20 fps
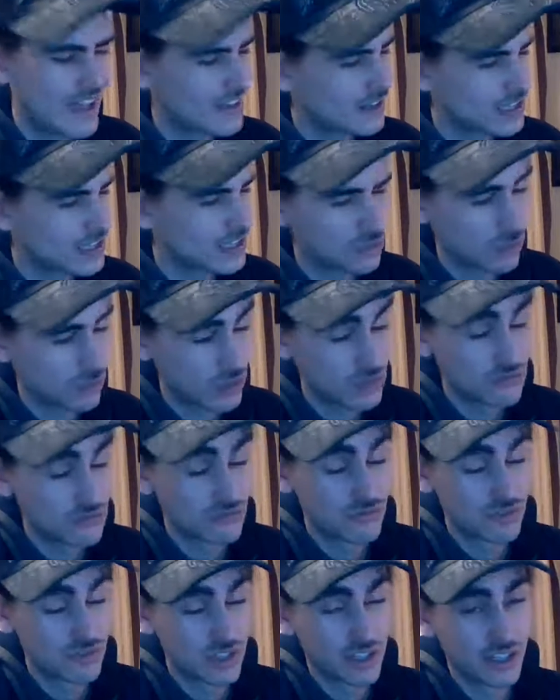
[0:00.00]

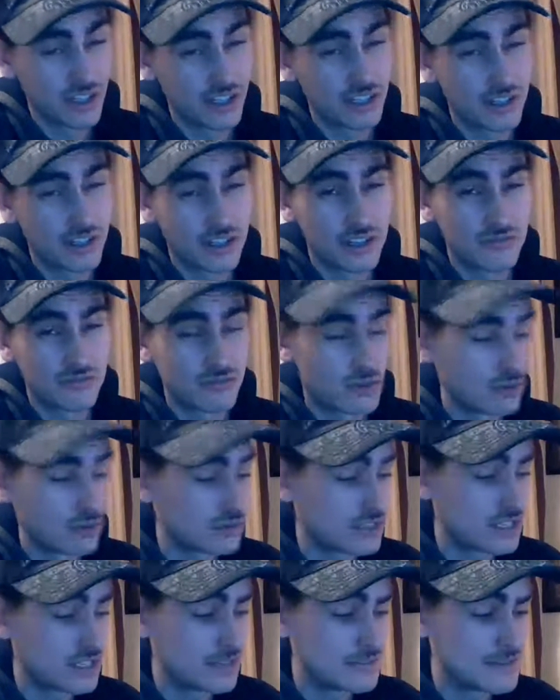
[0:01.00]
really good road
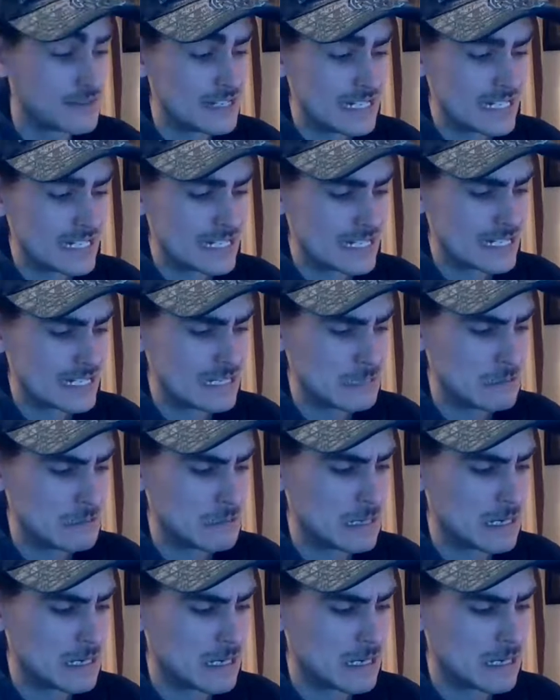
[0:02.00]
team who
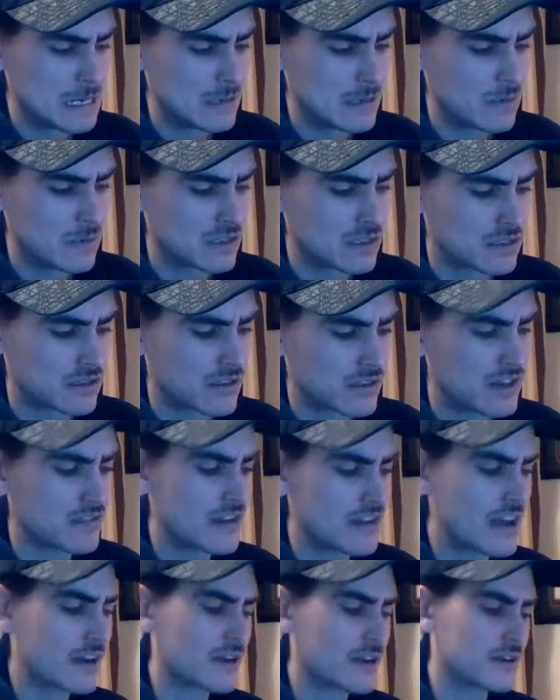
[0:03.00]
has a great
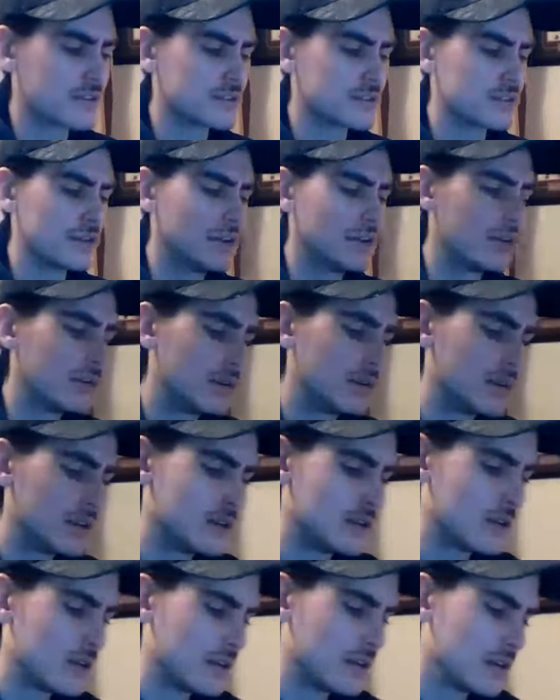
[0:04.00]
record. So
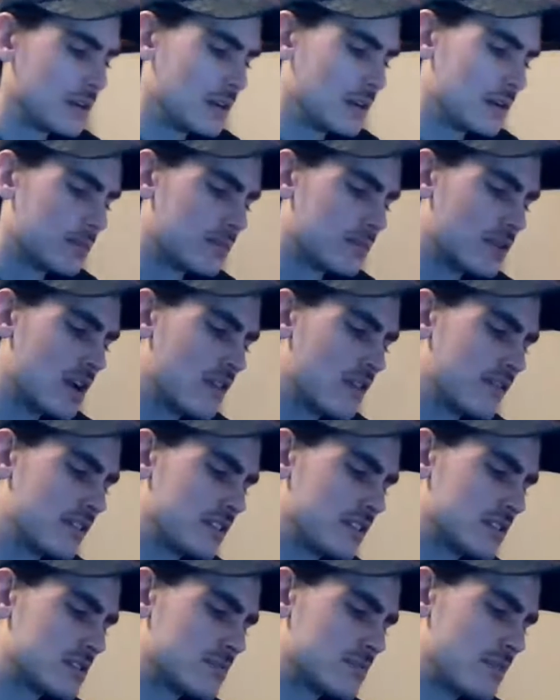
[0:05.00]

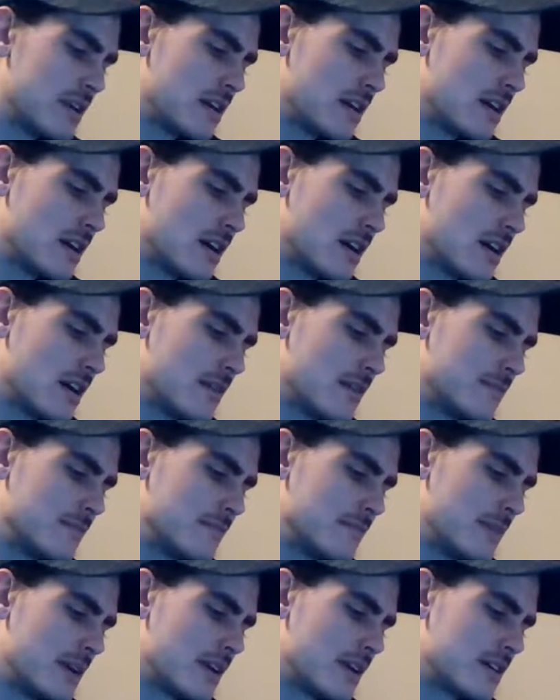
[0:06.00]
Providence
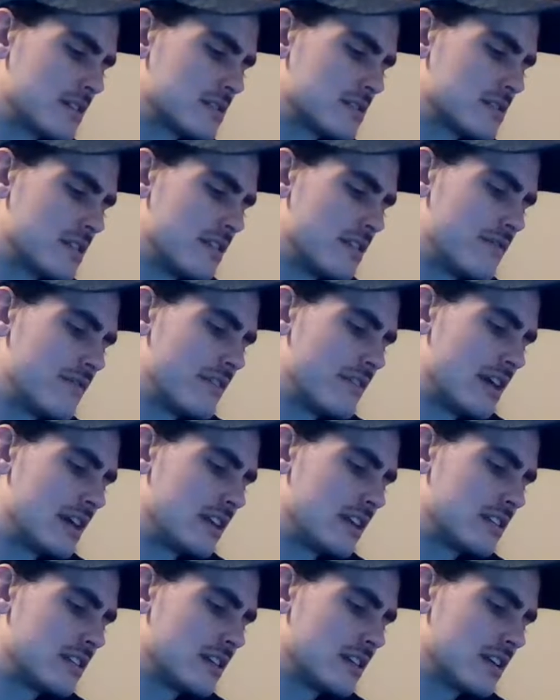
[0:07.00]
Bears, if
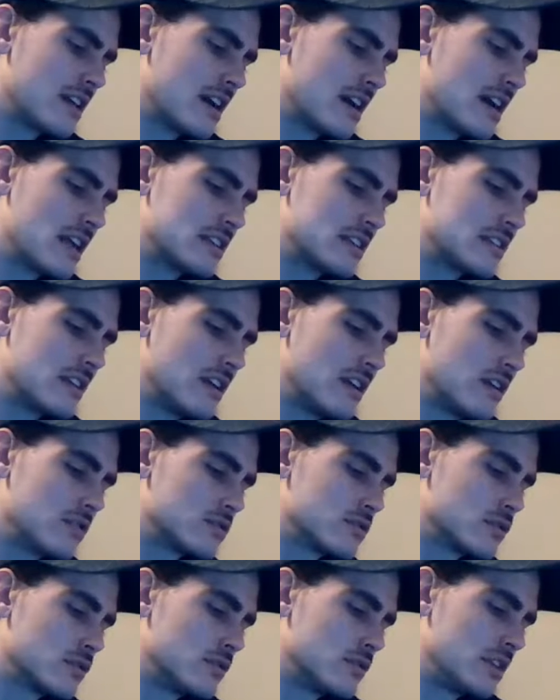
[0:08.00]
anything, guys, and
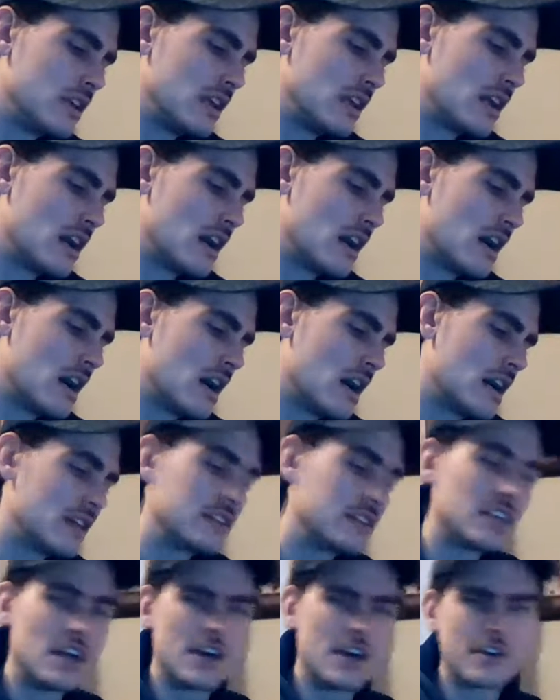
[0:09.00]
also the
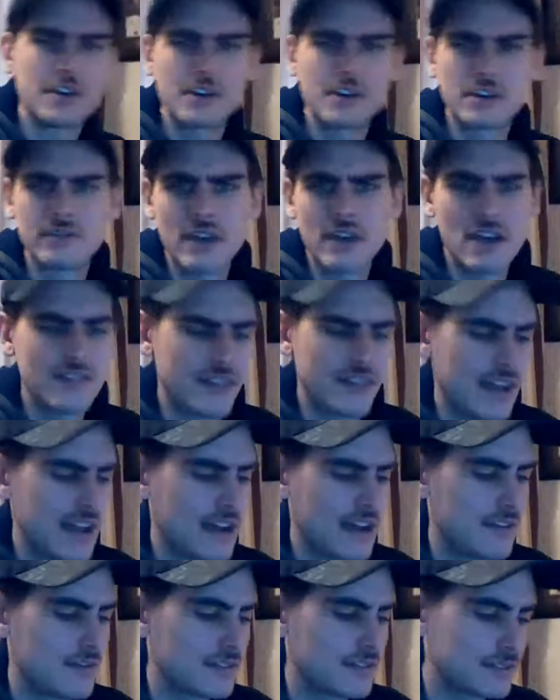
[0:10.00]
under
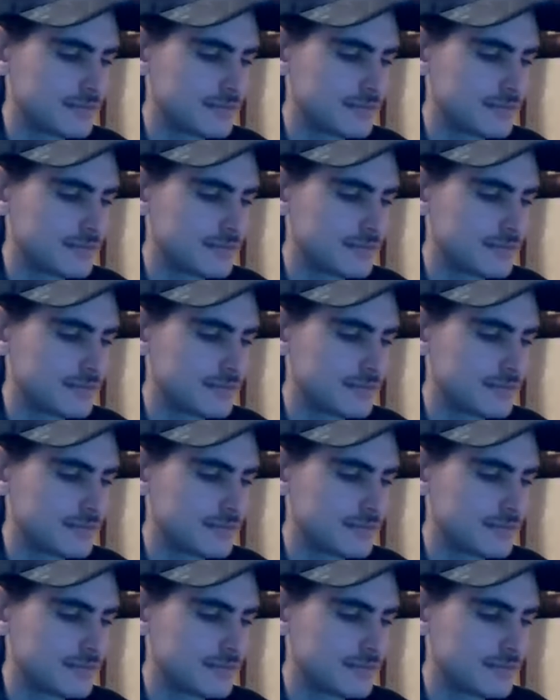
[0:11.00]
5.5.